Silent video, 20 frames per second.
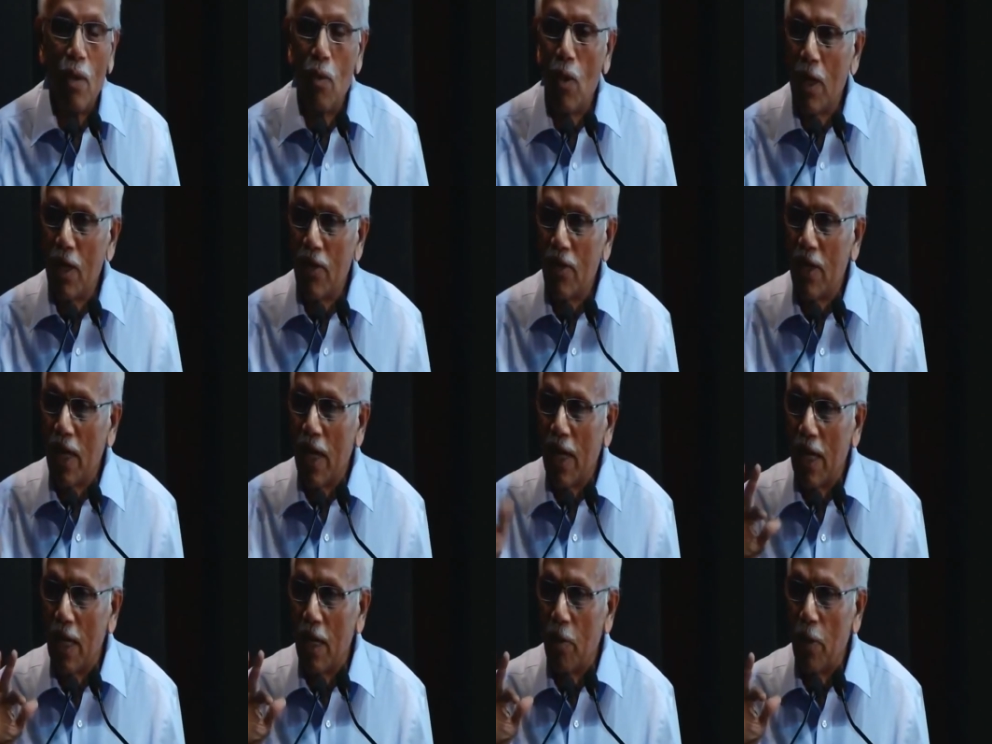Now, what is
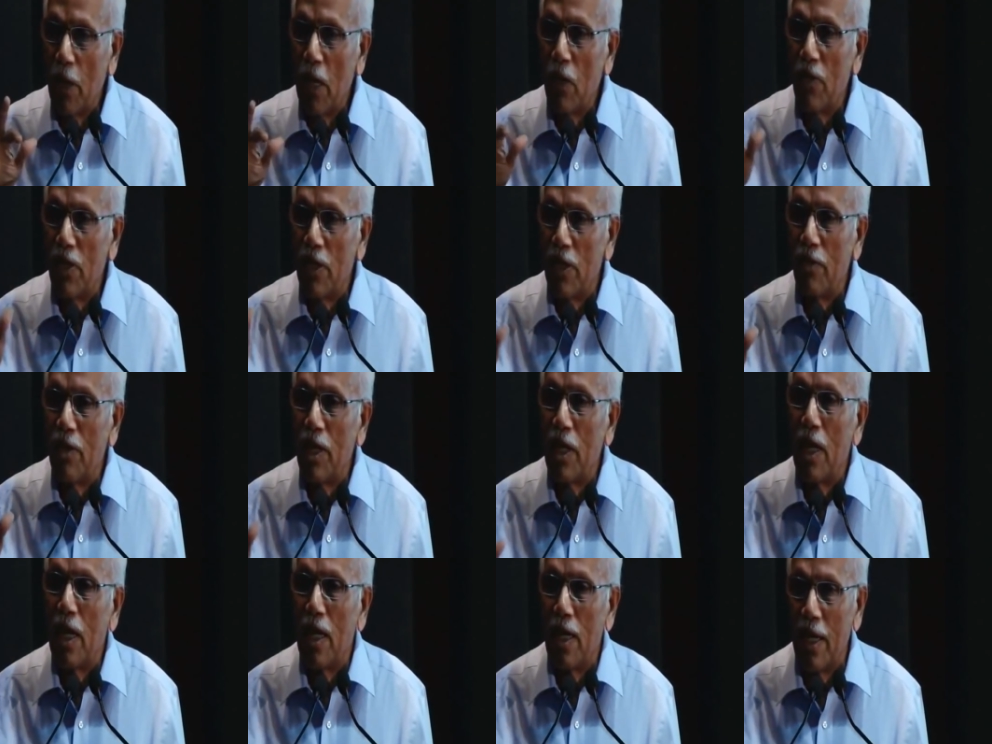garlic pill
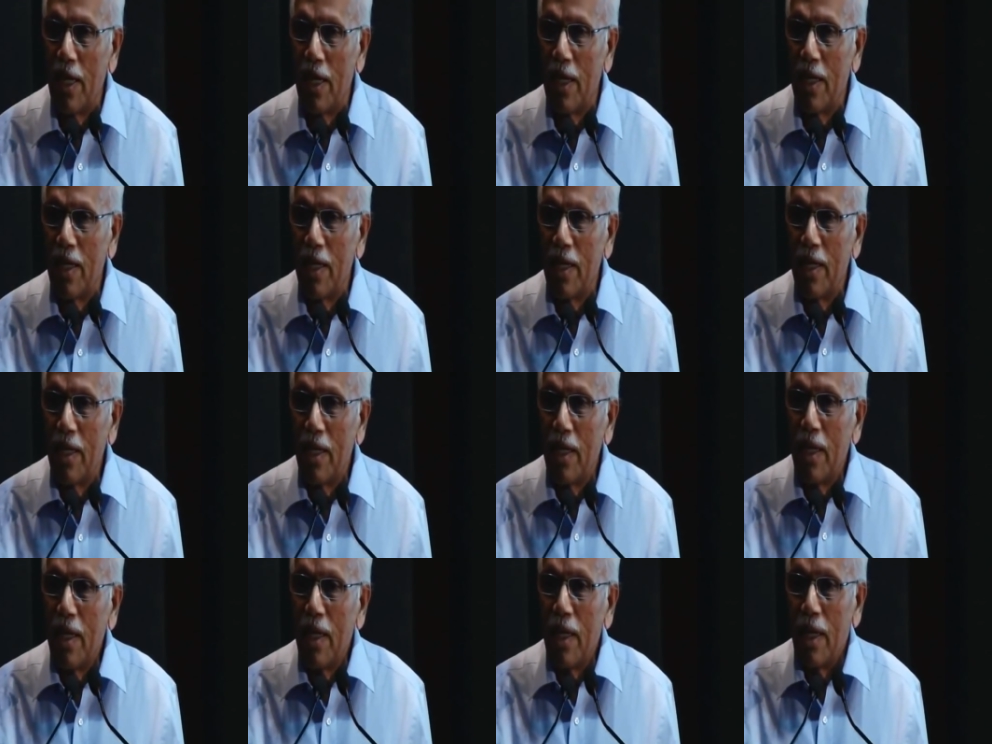vis-a-vis garlic?
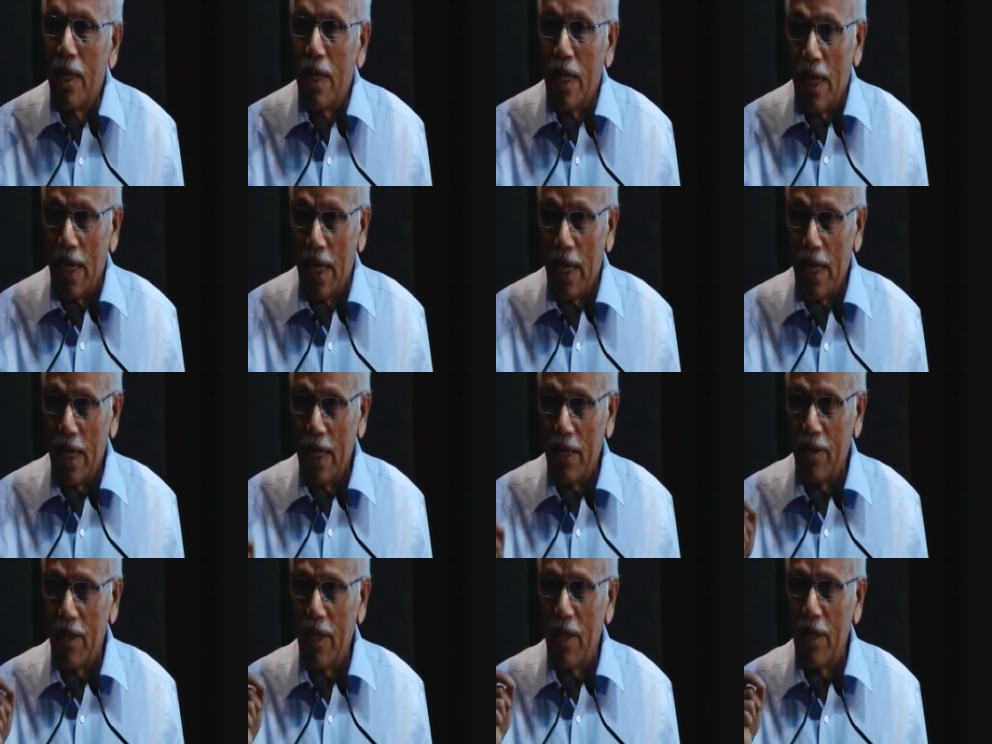
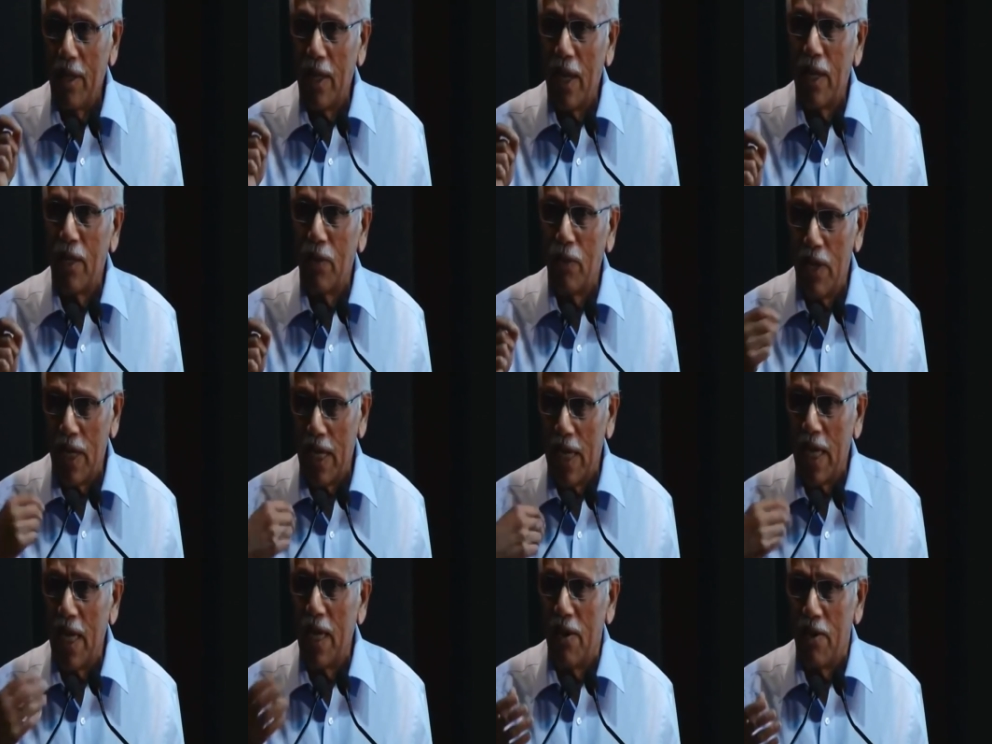Anything that
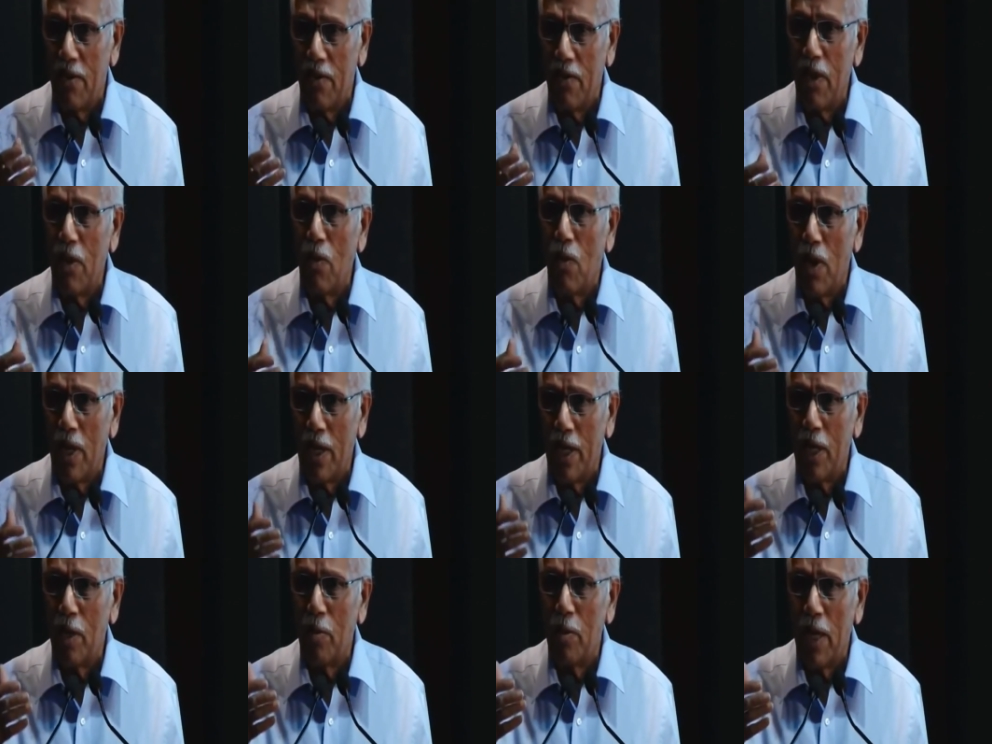we give, we
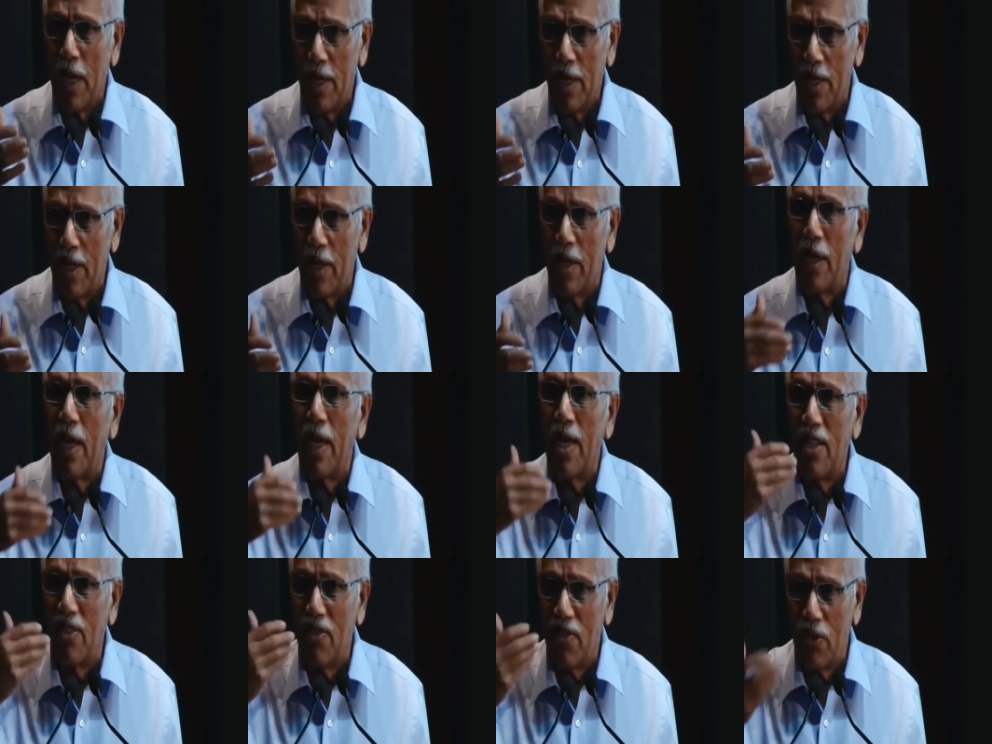want it to be either
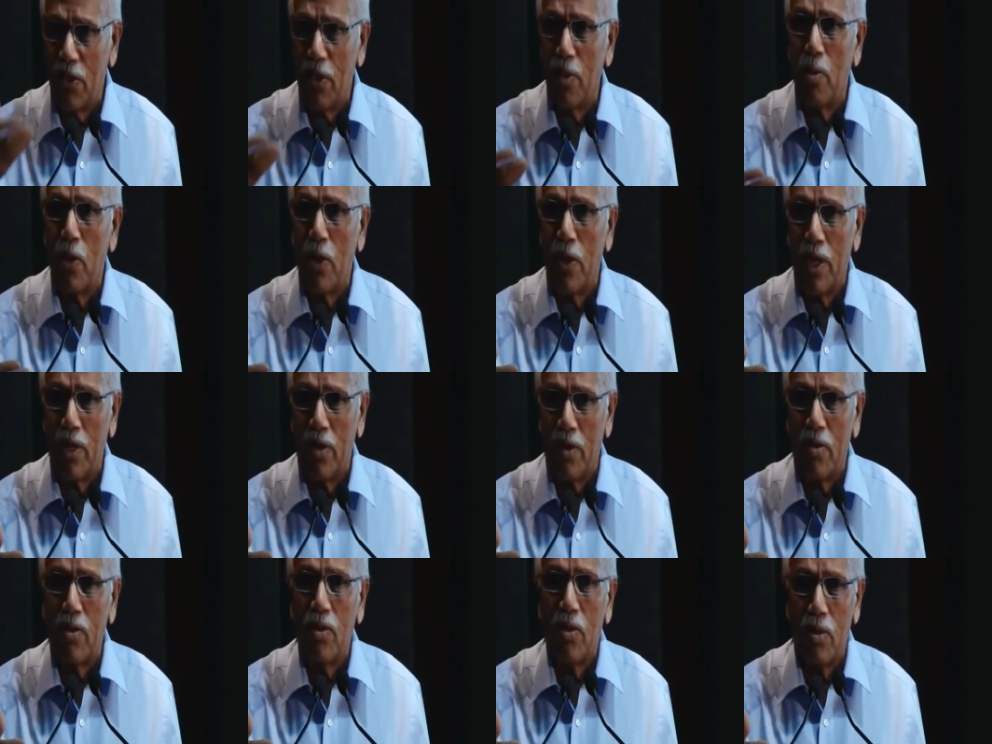nice to the
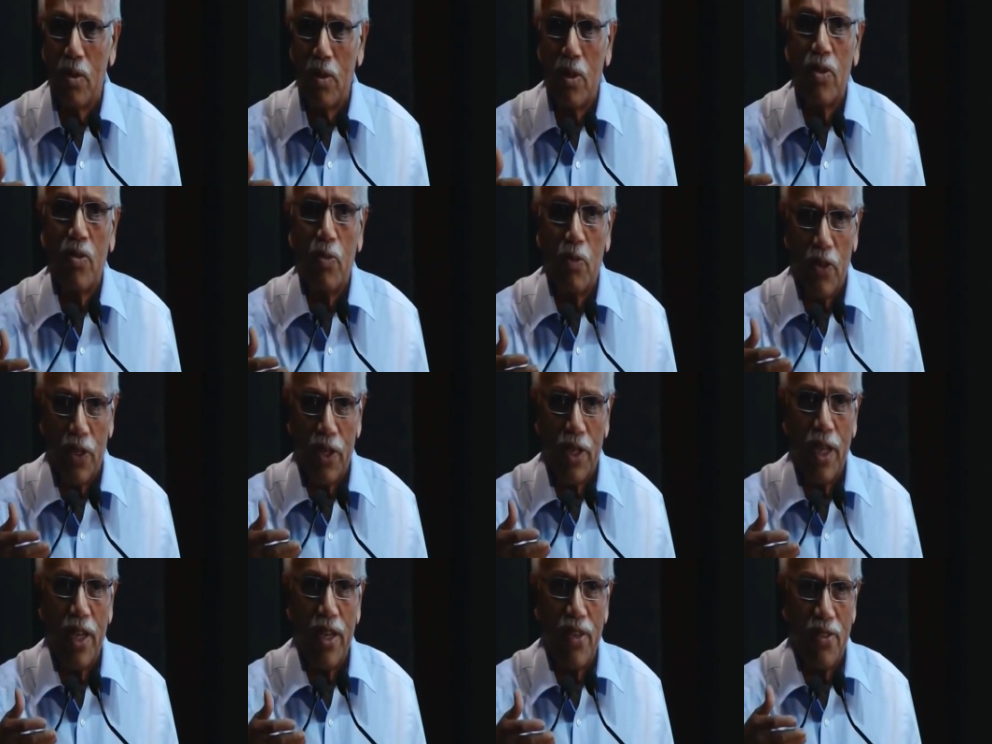body
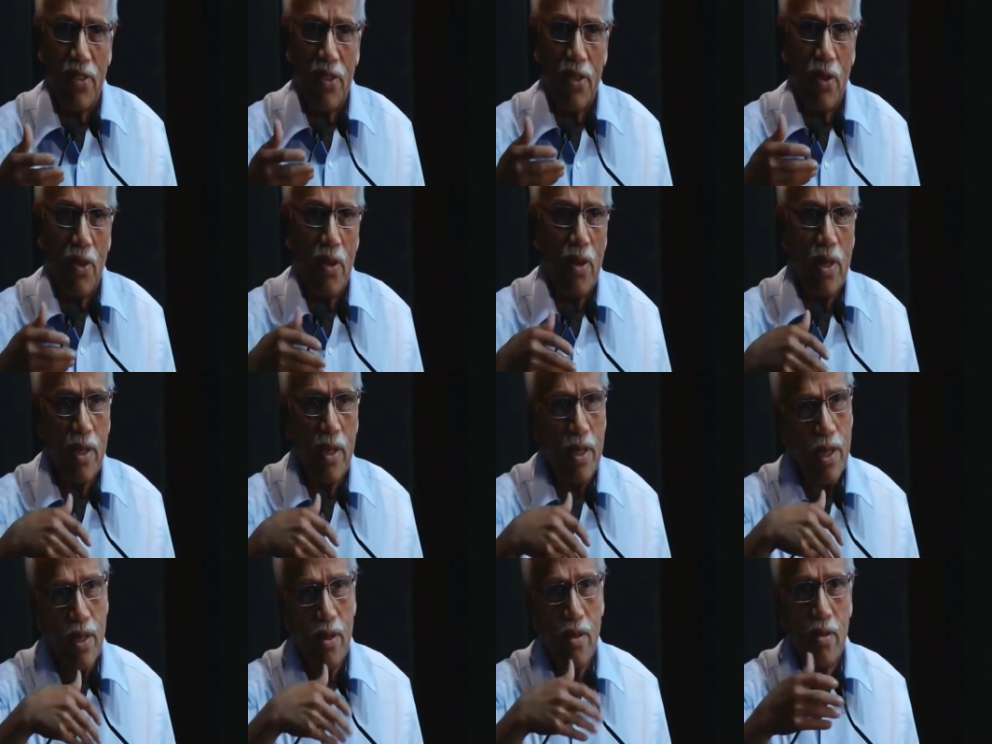for taste, or
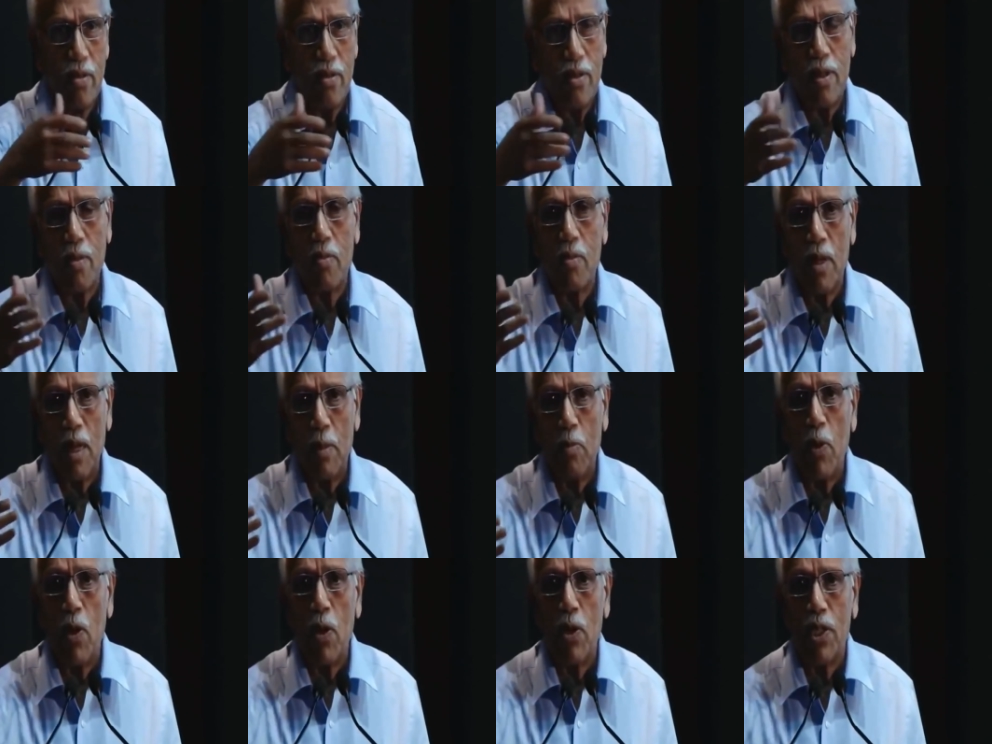some
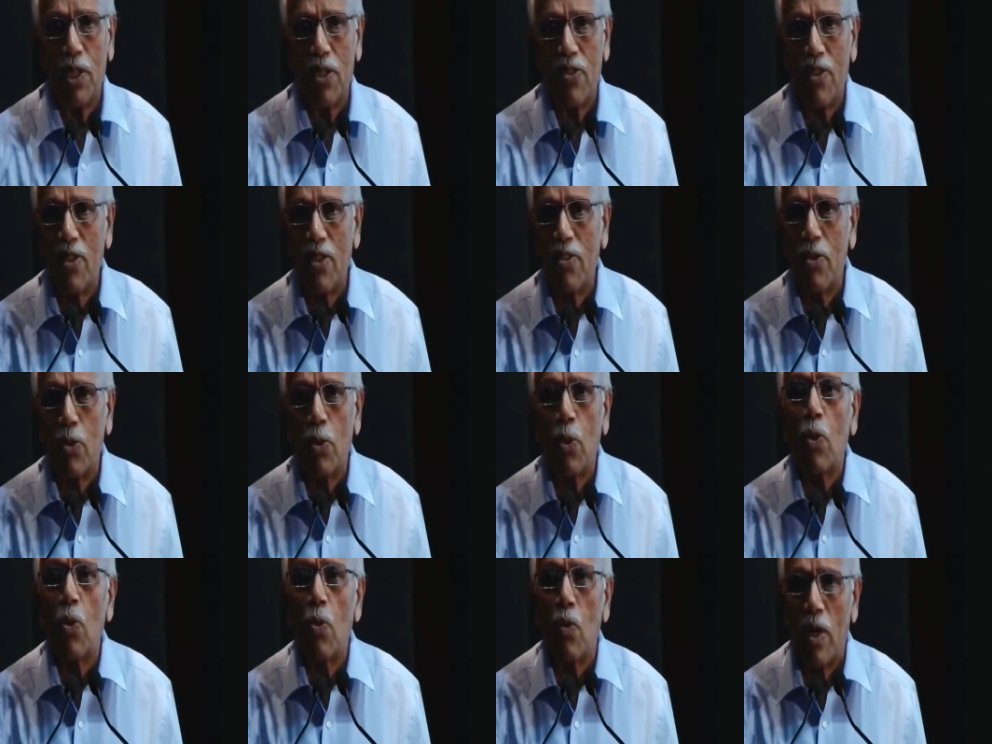obnoxious things
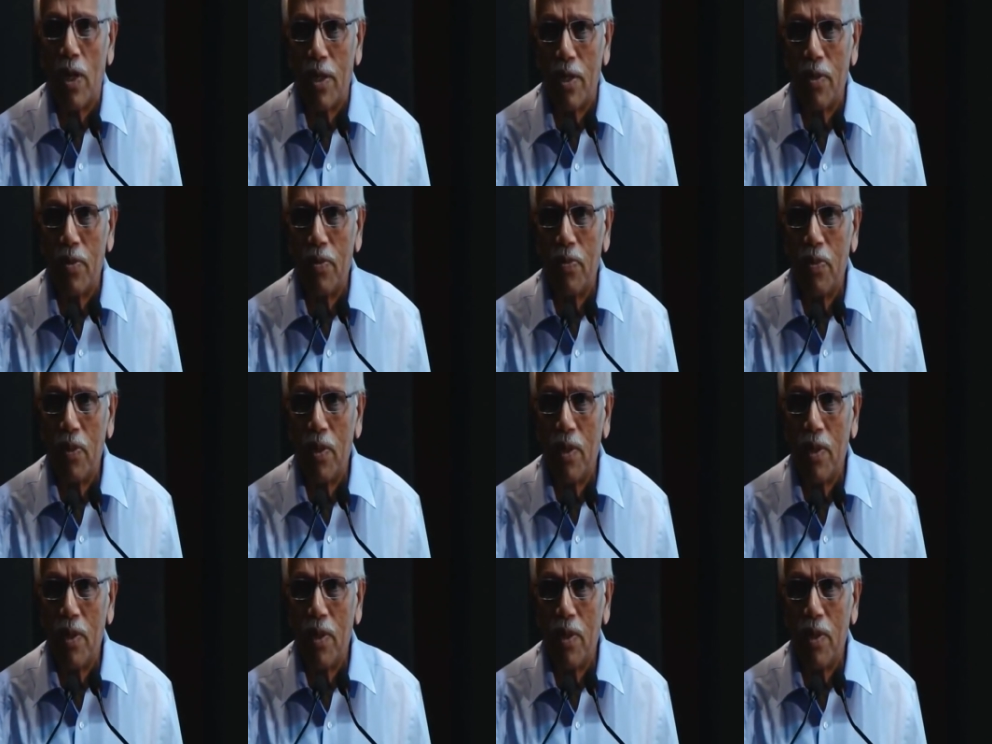you don't want.